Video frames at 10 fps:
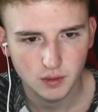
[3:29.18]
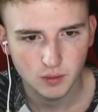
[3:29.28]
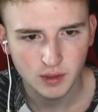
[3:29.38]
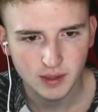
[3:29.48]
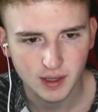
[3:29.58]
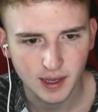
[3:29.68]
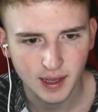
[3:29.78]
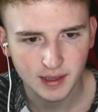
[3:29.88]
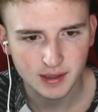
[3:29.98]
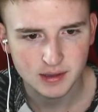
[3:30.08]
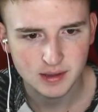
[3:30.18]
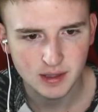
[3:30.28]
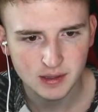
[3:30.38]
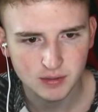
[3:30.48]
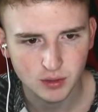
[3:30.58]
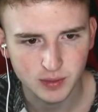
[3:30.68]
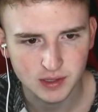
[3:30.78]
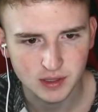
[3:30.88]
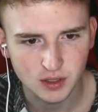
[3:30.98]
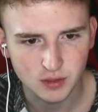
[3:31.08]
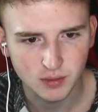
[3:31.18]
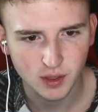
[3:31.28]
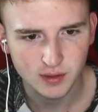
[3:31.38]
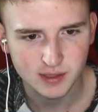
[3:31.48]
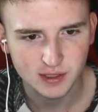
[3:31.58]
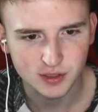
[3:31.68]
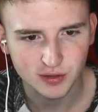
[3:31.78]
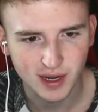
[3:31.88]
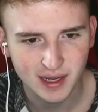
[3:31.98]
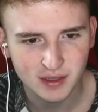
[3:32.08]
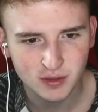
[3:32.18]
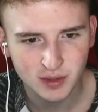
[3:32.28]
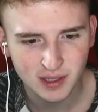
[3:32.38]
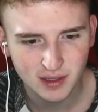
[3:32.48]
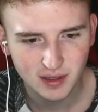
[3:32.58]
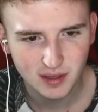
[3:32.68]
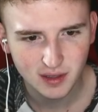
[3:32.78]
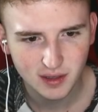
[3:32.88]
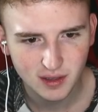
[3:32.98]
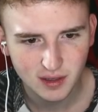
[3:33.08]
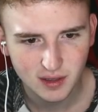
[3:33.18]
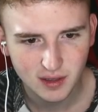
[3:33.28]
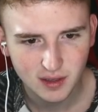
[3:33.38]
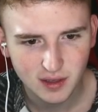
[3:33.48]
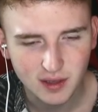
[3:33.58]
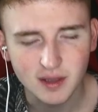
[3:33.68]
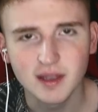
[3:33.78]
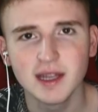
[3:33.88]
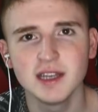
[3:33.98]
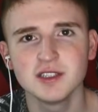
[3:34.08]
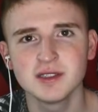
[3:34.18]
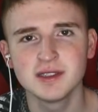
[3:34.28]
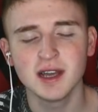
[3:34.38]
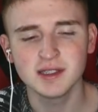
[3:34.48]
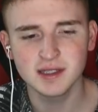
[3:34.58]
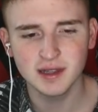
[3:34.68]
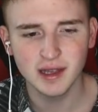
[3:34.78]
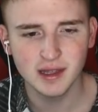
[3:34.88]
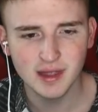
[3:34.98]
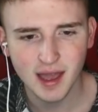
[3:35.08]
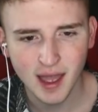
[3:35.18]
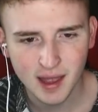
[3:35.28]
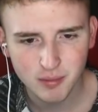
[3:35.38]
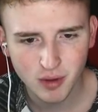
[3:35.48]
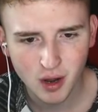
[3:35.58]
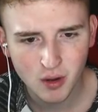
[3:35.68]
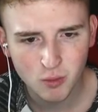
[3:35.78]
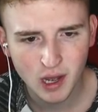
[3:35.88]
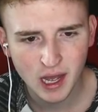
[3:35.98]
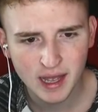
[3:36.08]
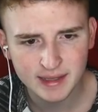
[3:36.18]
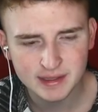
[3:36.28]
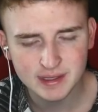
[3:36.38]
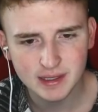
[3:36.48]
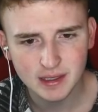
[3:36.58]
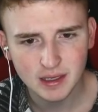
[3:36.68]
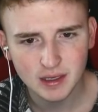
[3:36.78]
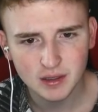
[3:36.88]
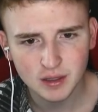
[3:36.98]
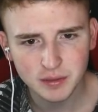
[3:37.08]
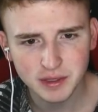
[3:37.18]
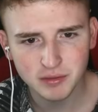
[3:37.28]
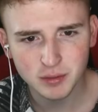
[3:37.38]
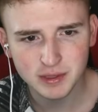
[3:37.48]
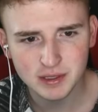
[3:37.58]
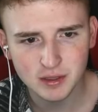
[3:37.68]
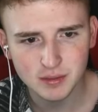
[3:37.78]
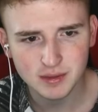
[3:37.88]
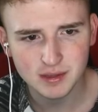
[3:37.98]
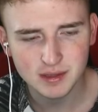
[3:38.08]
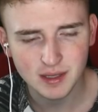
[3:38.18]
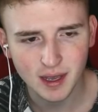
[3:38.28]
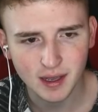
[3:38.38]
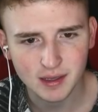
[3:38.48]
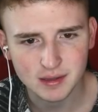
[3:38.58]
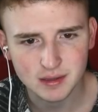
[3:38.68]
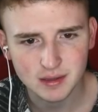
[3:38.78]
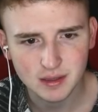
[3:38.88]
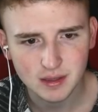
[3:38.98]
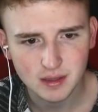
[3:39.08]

What the heck is this Rubik's Cube? Oh, it's a triangle one? And he just does it like that? Bro, what? Look how many Rubik's Cubes this guy has.